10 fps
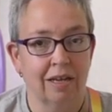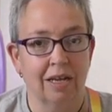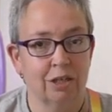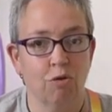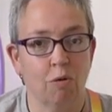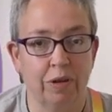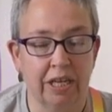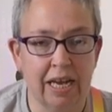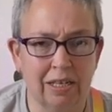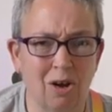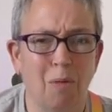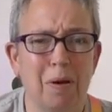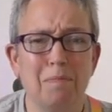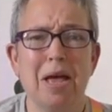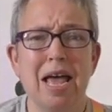That's the one where the kids go,
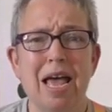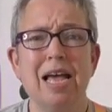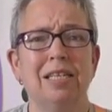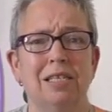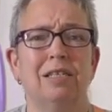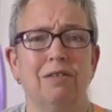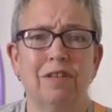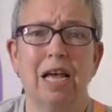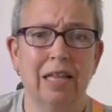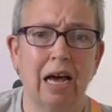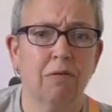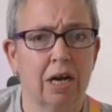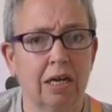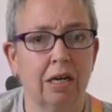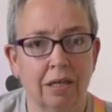but miss, you've done that
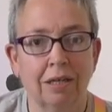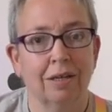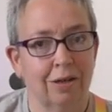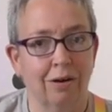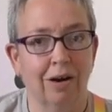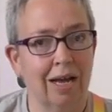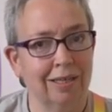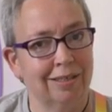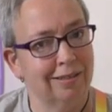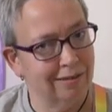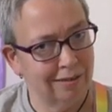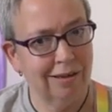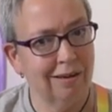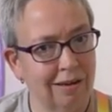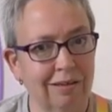one. All right,
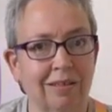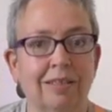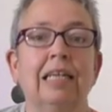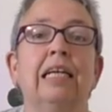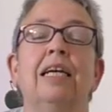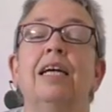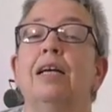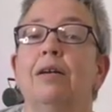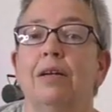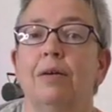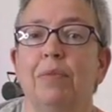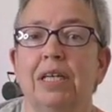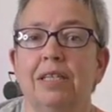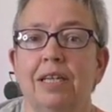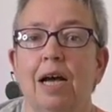yeah.
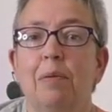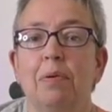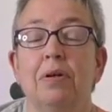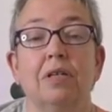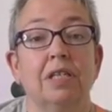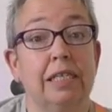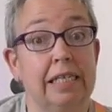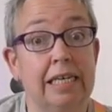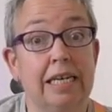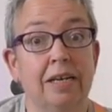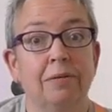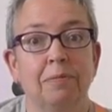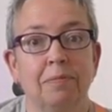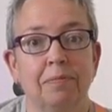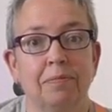Mix it up. D,
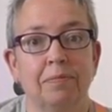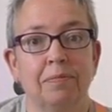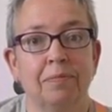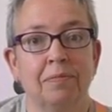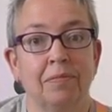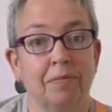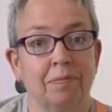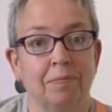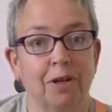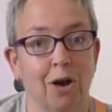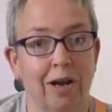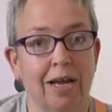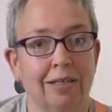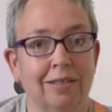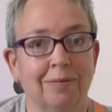got
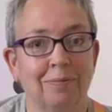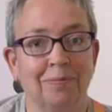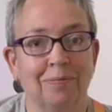it?